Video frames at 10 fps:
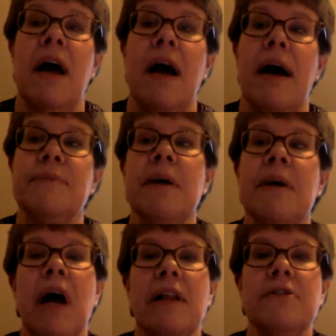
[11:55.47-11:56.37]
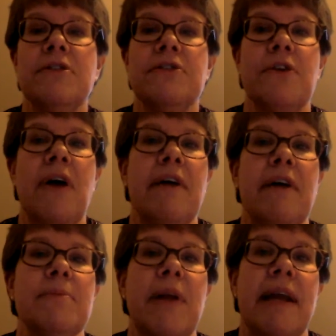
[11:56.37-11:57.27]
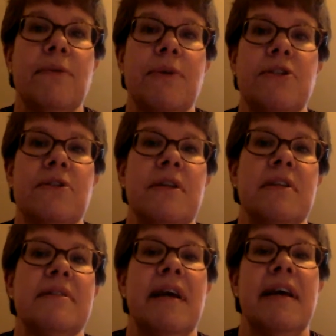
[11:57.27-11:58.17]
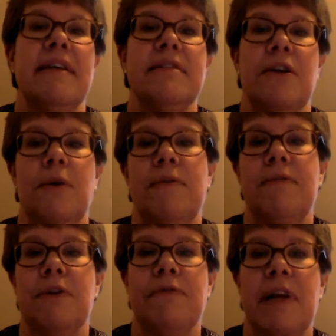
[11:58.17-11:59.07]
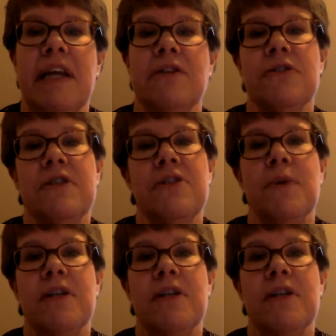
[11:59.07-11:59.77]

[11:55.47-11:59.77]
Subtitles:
Some colleges will have some language that says, you know, if your financial situation